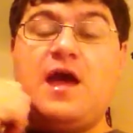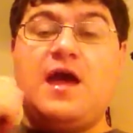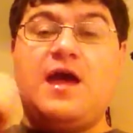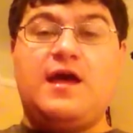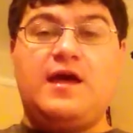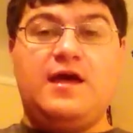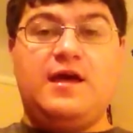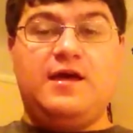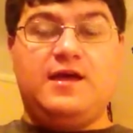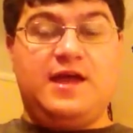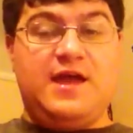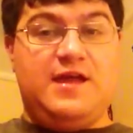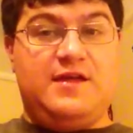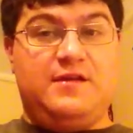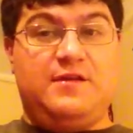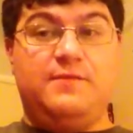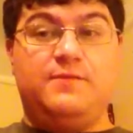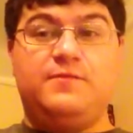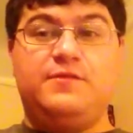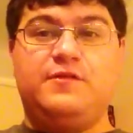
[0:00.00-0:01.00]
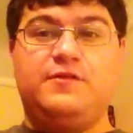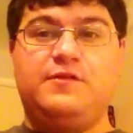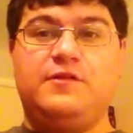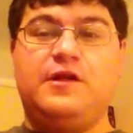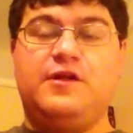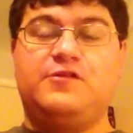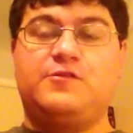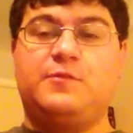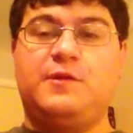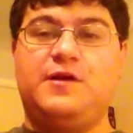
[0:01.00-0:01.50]
Again,
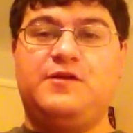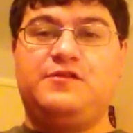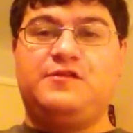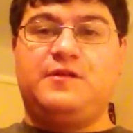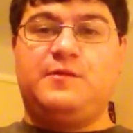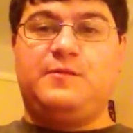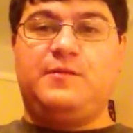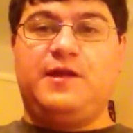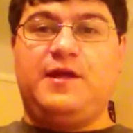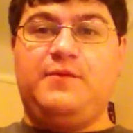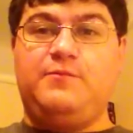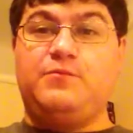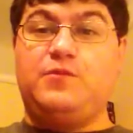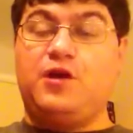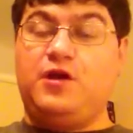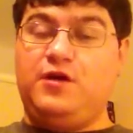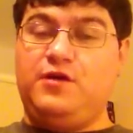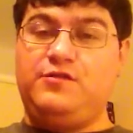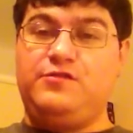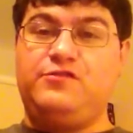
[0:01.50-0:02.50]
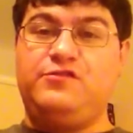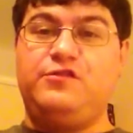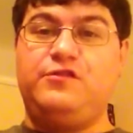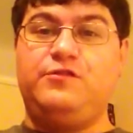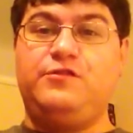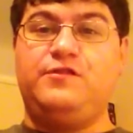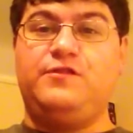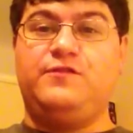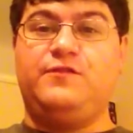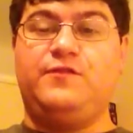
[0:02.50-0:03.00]
large blast template, can't
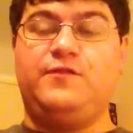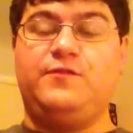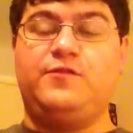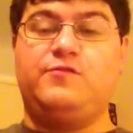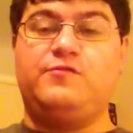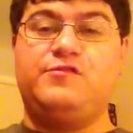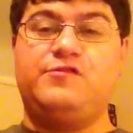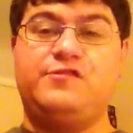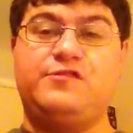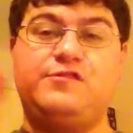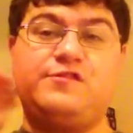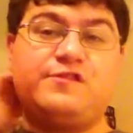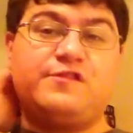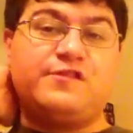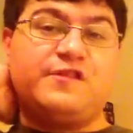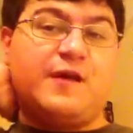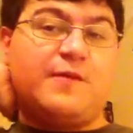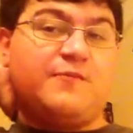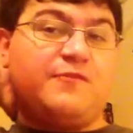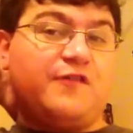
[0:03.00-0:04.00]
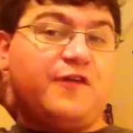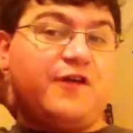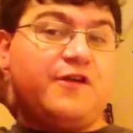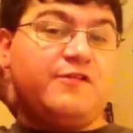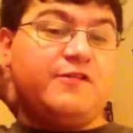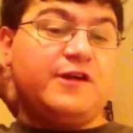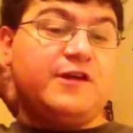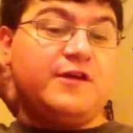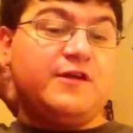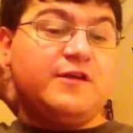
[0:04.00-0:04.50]
shoot if it's reduced to snap
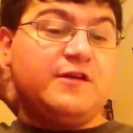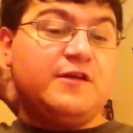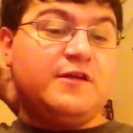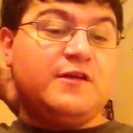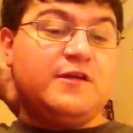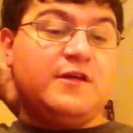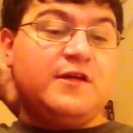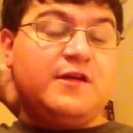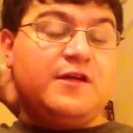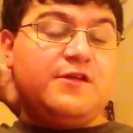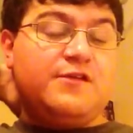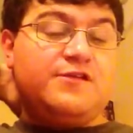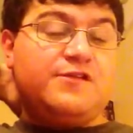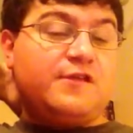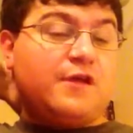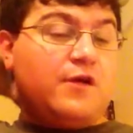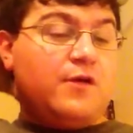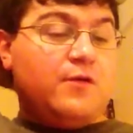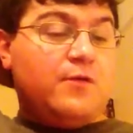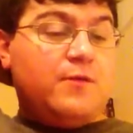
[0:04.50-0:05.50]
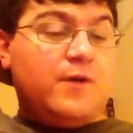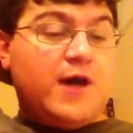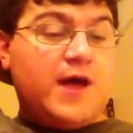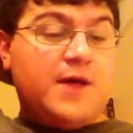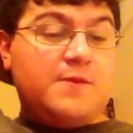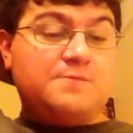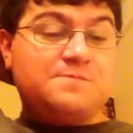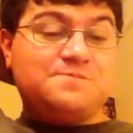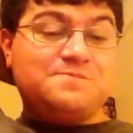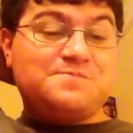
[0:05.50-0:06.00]
firing. So
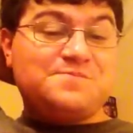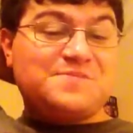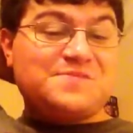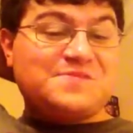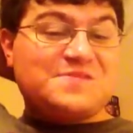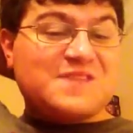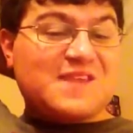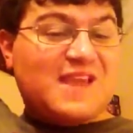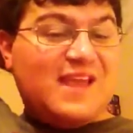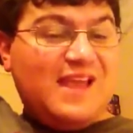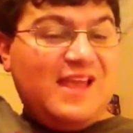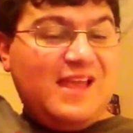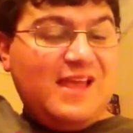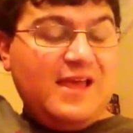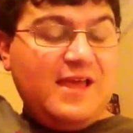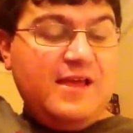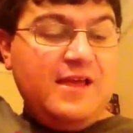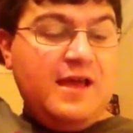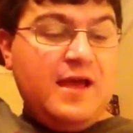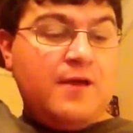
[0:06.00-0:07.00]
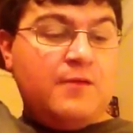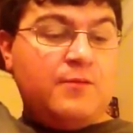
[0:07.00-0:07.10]
yeah,